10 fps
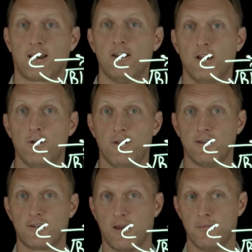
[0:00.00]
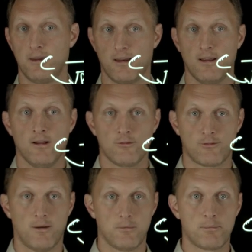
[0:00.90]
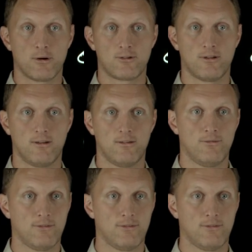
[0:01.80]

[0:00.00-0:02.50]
I can know that it's coming from the person